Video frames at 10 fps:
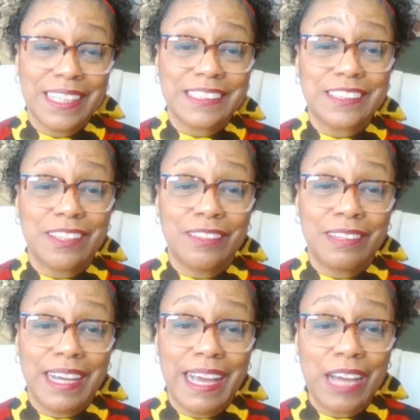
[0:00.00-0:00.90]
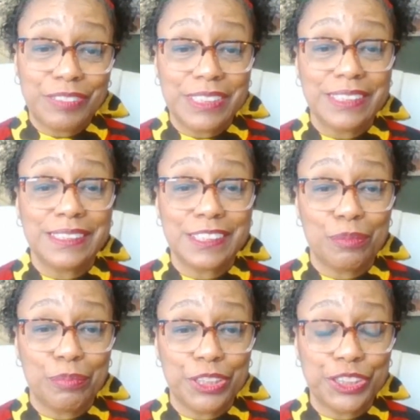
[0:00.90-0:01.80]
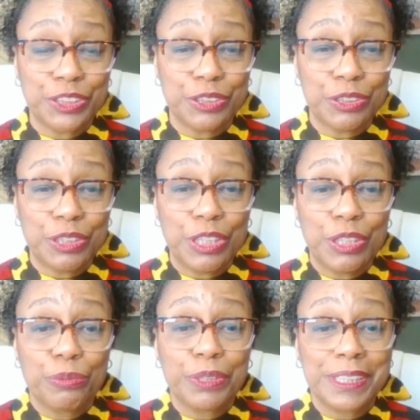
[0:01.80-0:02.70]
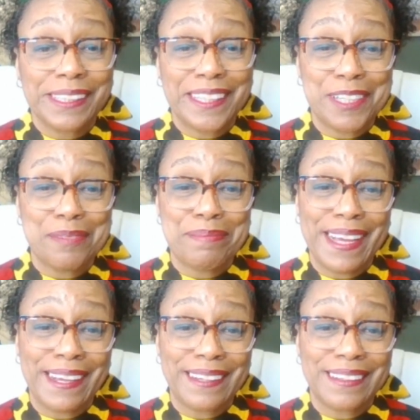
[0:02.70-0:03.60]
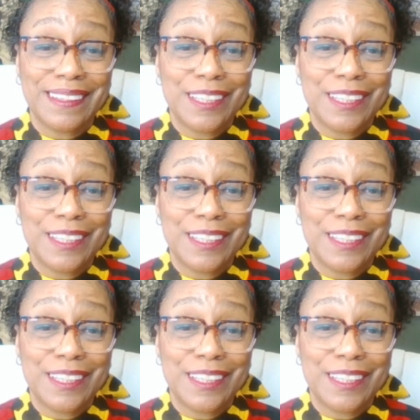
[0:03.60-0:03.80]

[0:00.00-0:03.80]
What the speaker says: So after this commercial, we're going to come back